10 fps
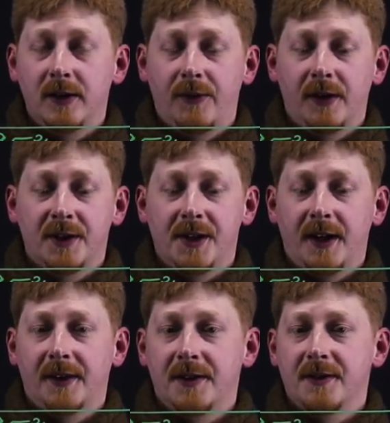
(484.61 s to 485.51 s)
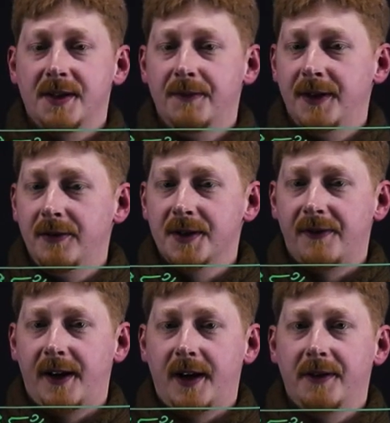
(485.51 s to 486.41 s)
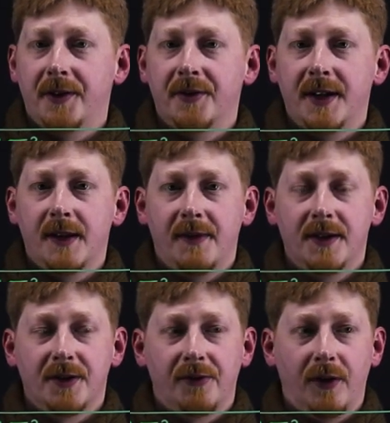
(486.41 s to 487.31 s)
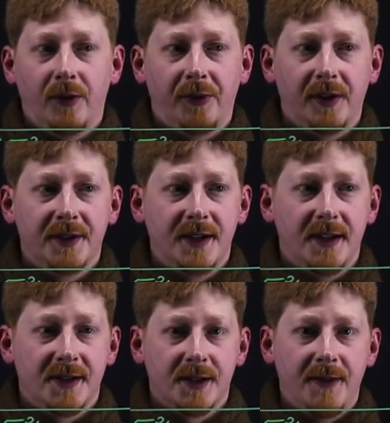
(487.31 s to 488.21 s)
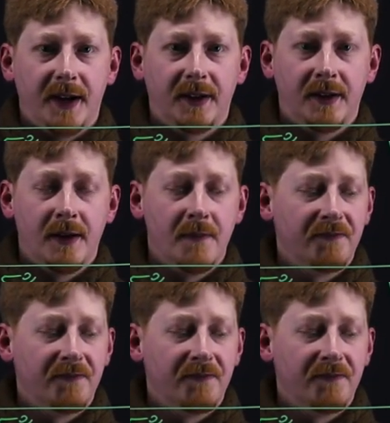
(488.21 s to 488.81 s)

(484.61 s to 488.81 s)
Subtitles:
you want to check that your CPU is fine, that your database growth is as expected.